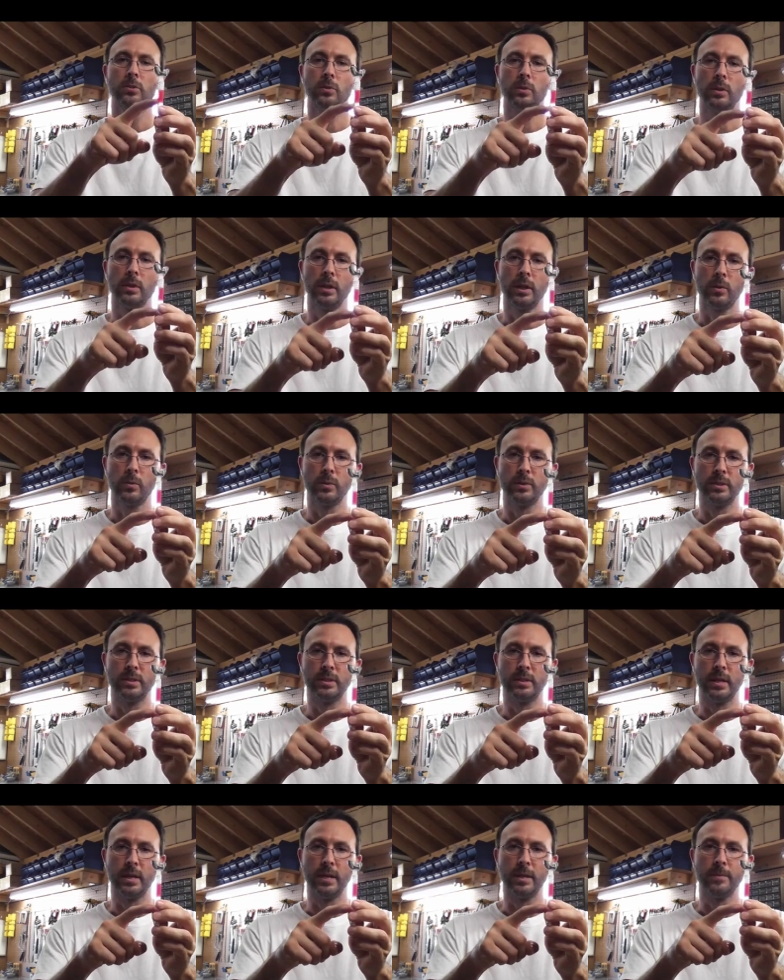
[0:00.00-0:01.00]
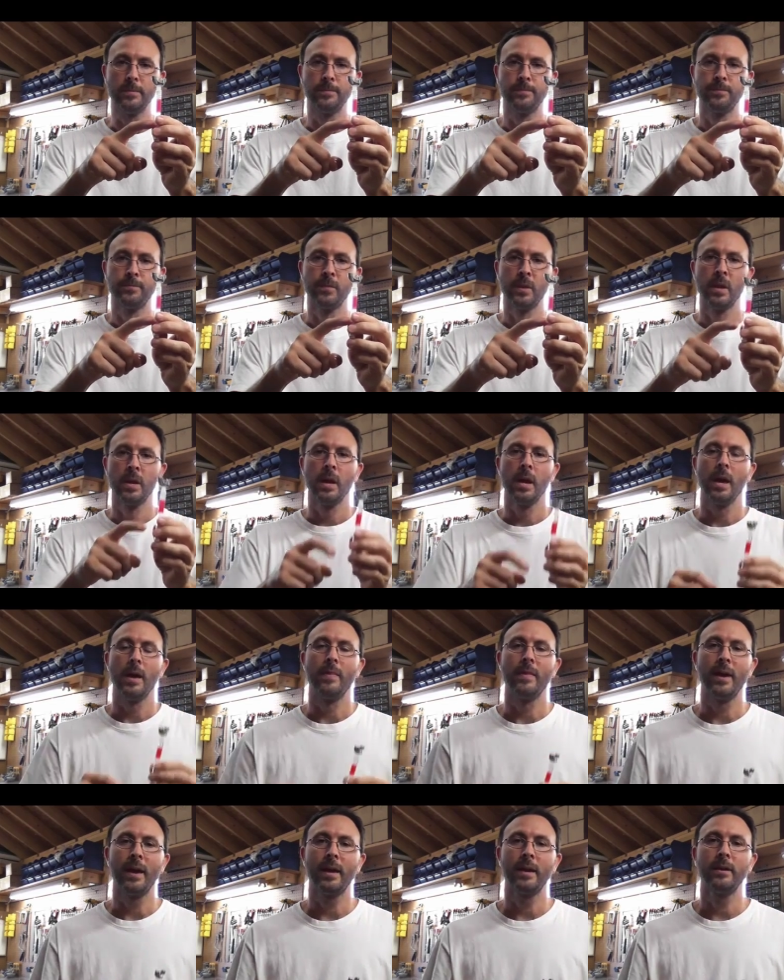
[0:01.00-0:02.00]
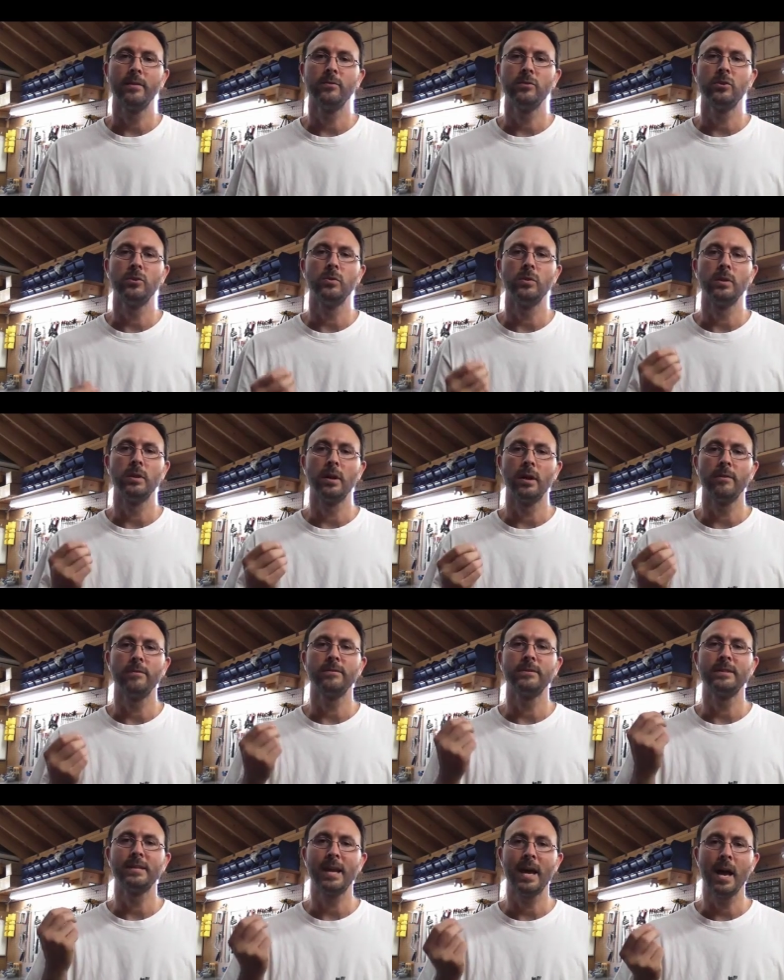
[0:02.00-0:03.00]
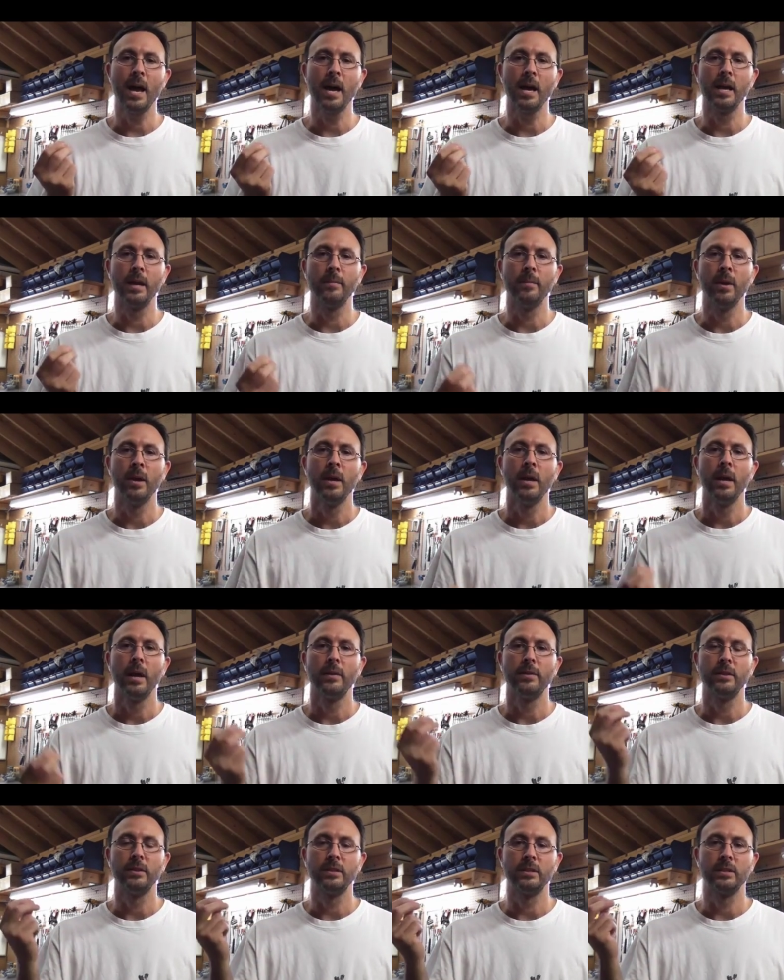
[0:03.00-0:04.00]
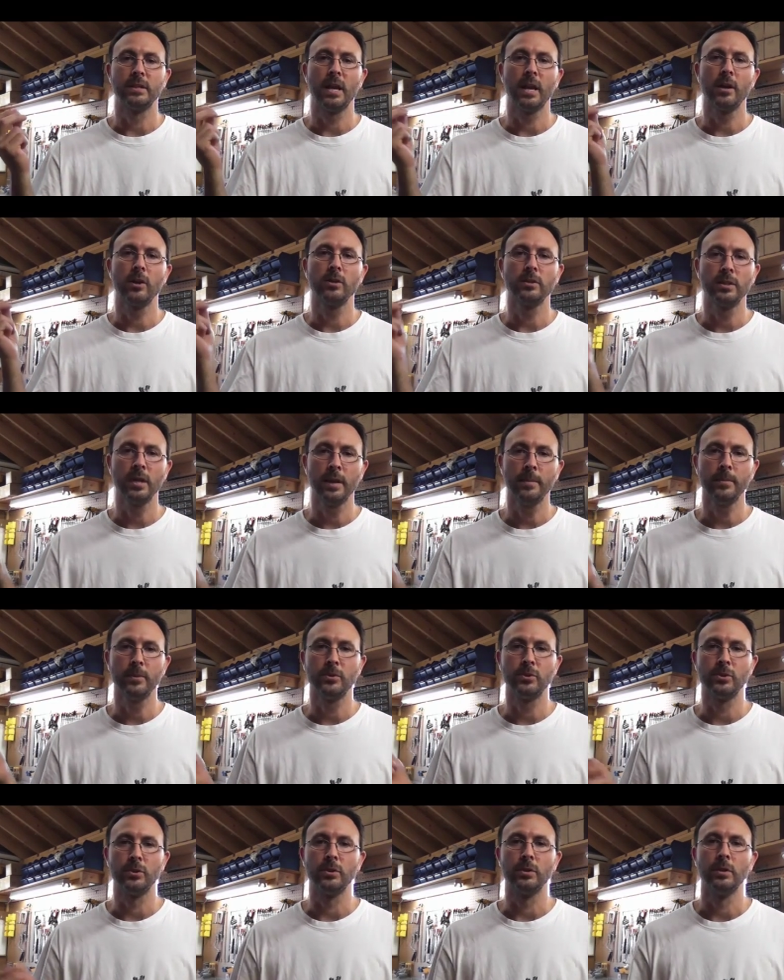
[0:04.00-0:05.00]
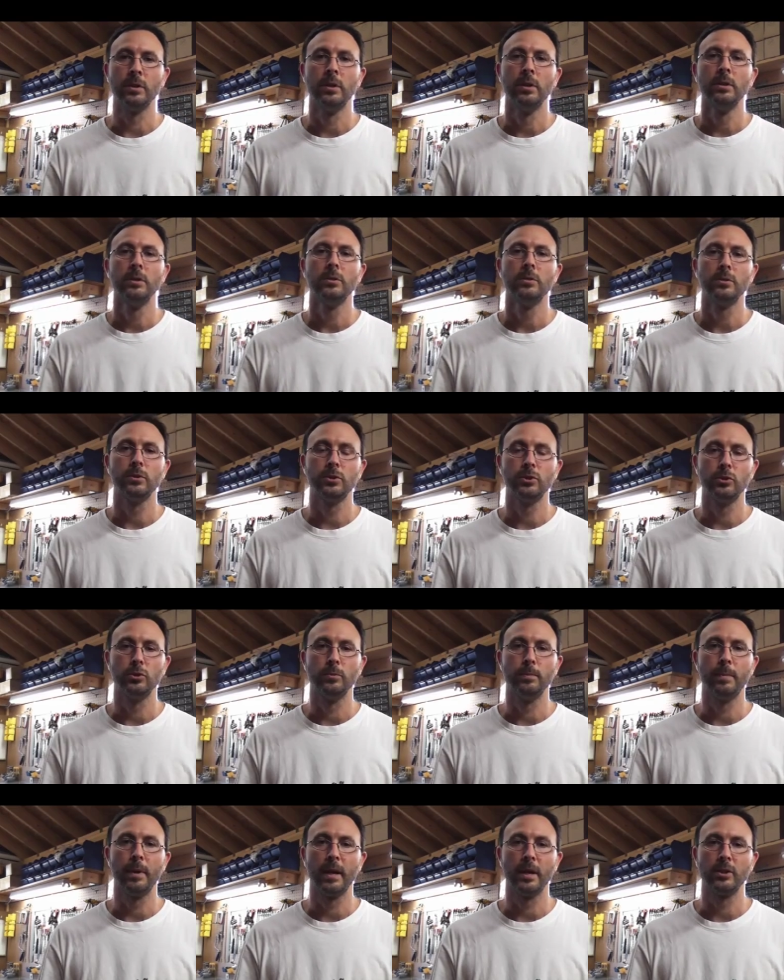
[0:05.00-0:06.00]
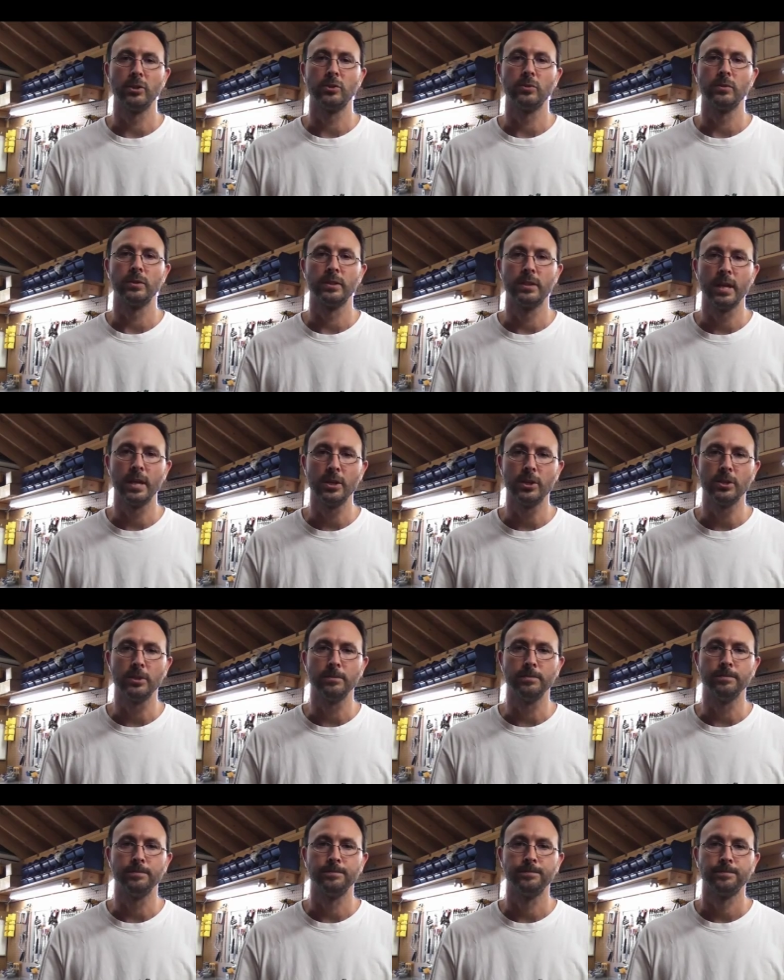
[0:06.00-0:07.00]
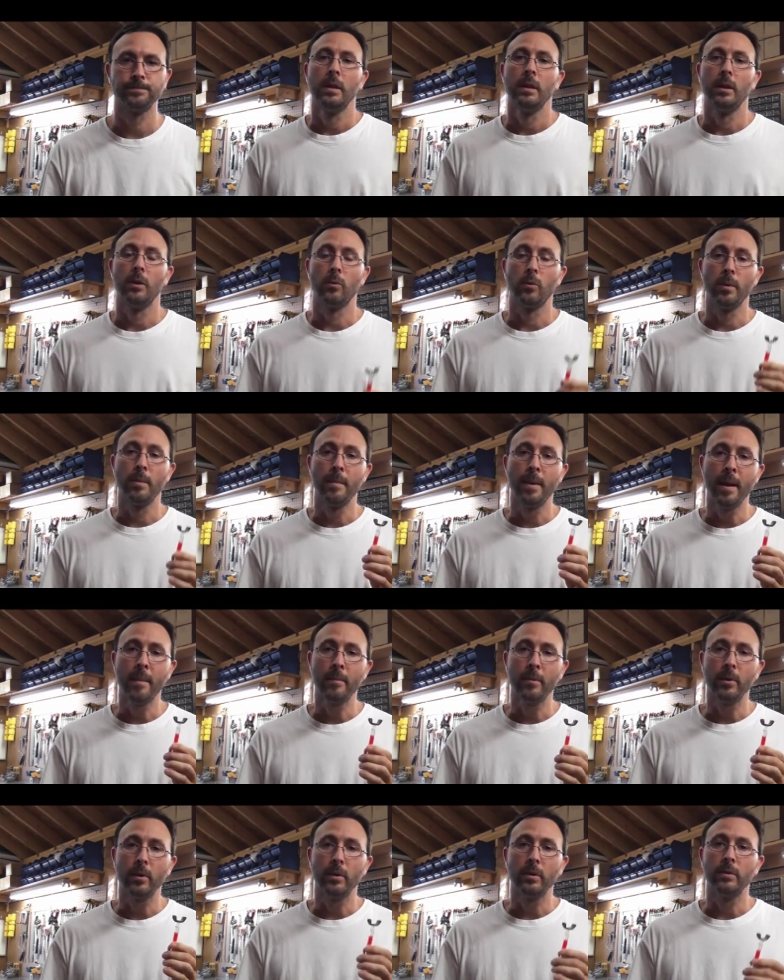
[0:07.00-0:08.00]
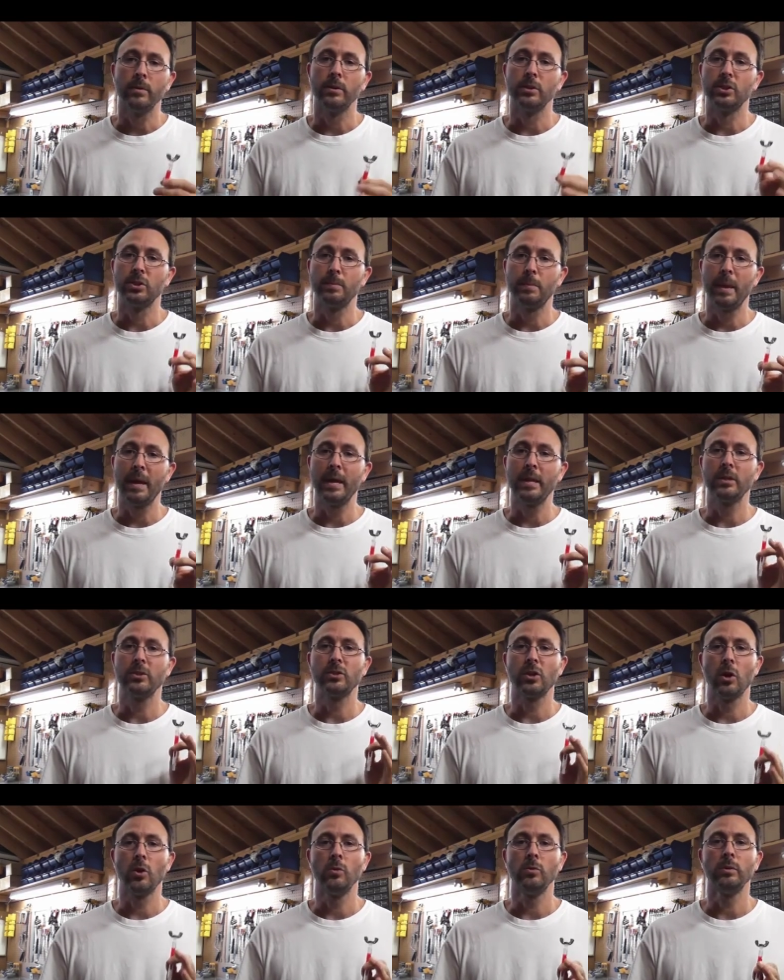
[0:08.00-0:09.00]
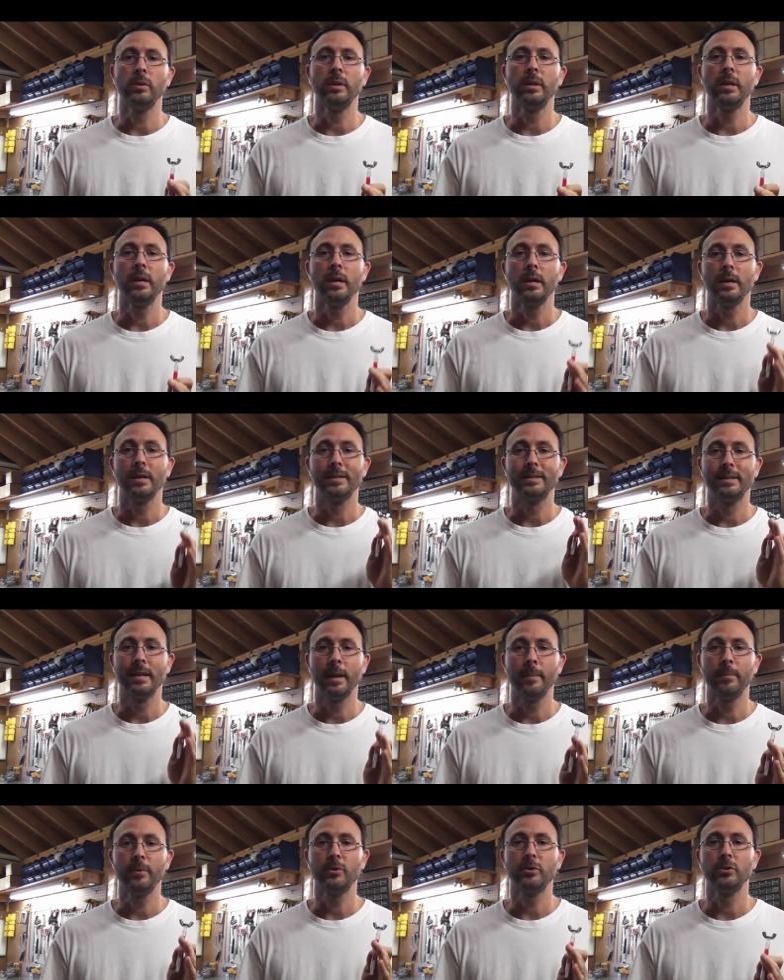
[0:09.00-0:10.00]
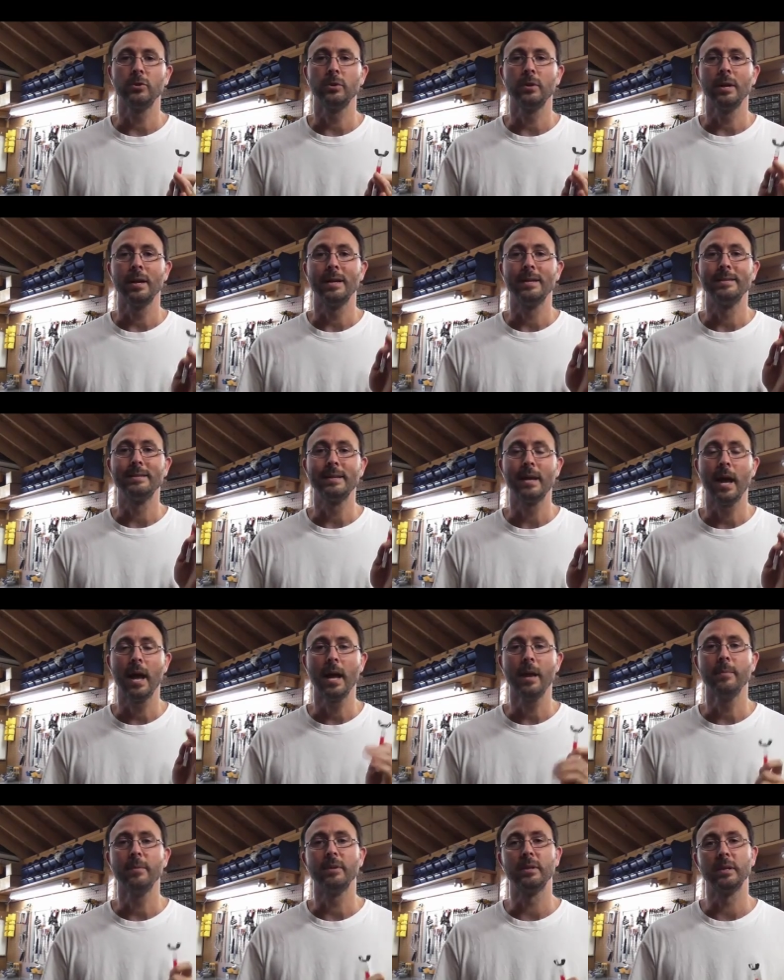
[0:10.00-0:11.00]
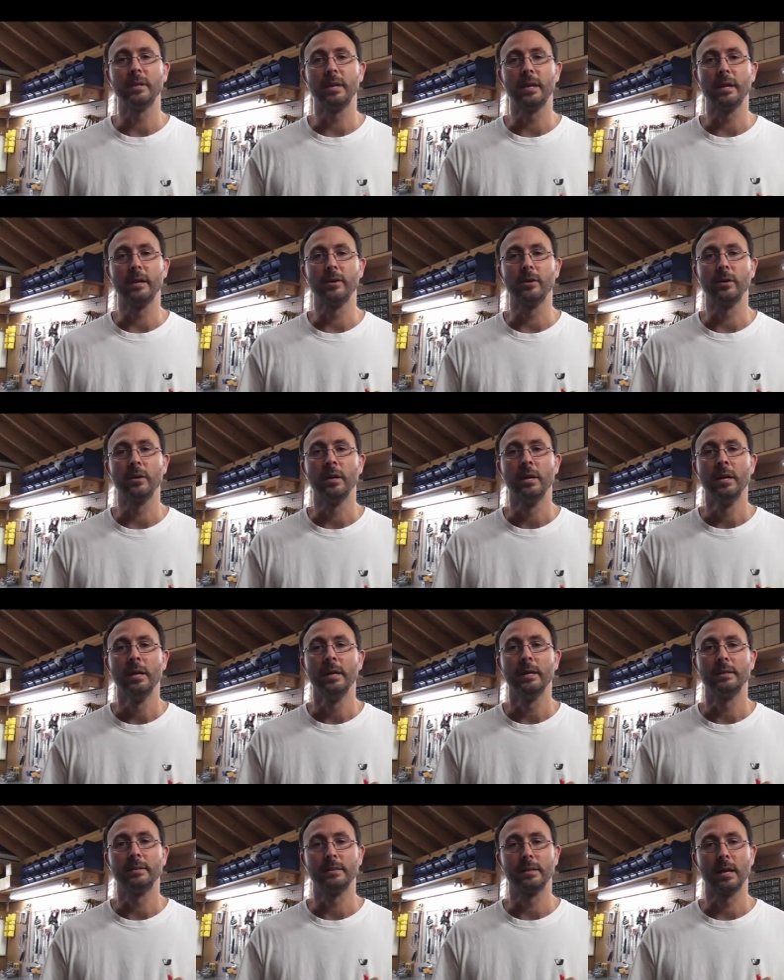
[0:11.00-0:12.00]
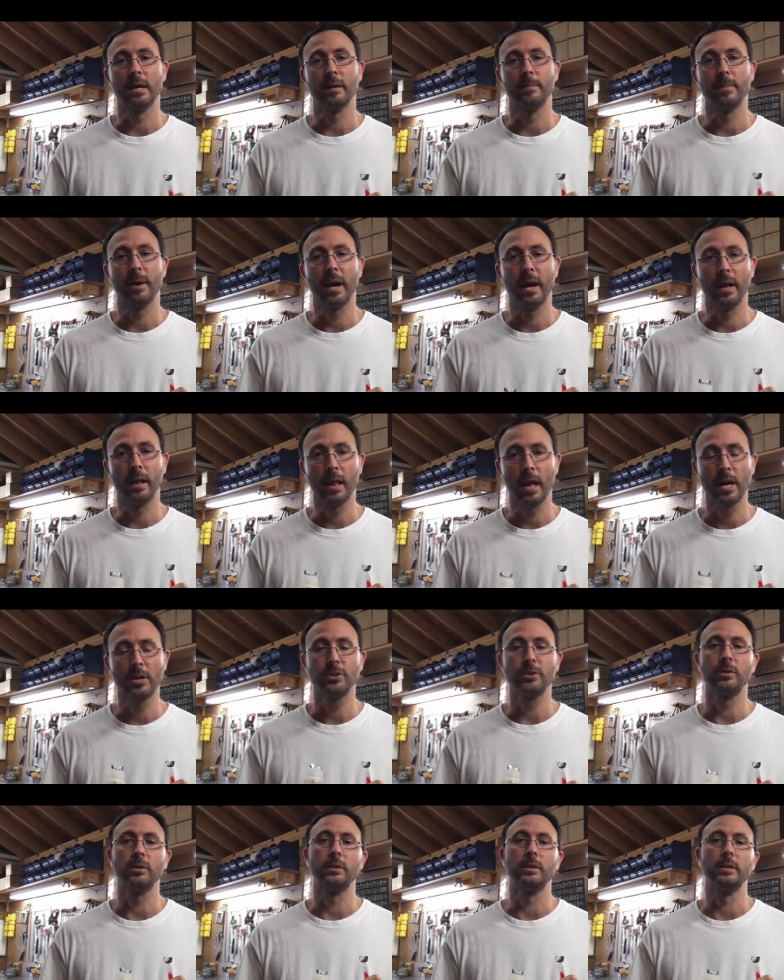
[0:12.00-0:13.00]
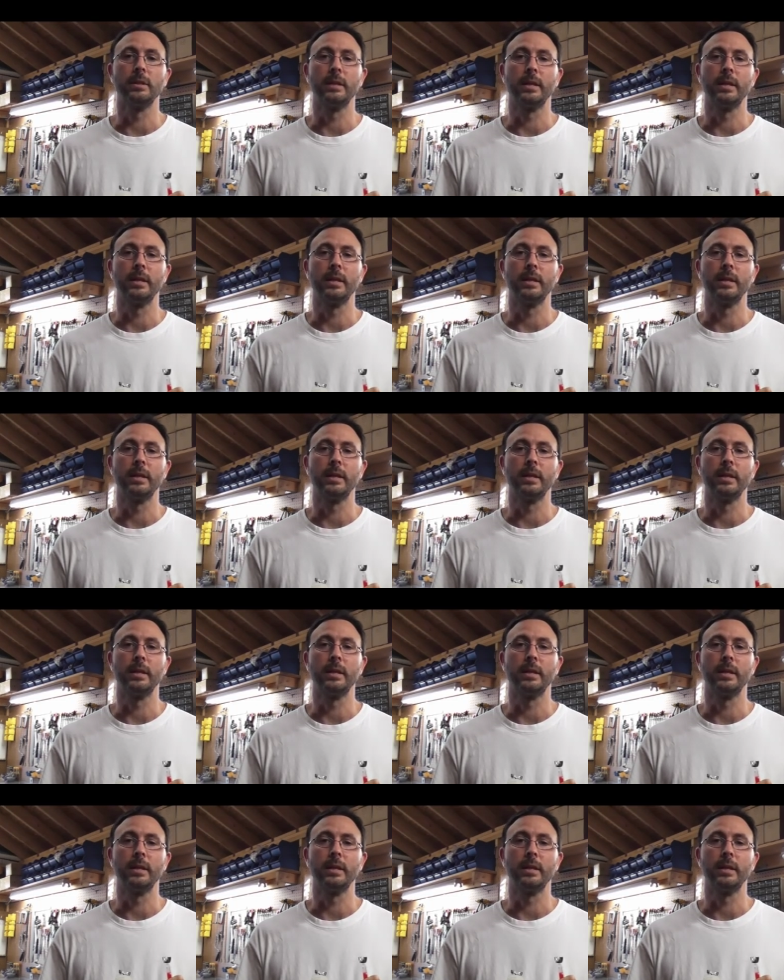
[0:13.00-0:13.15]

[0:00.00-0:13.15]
to a liquid state and that gives you enough time at the desired temperature to assume pasteurization. Now remember, the spade is only a temperature and time indicator, it's not a biological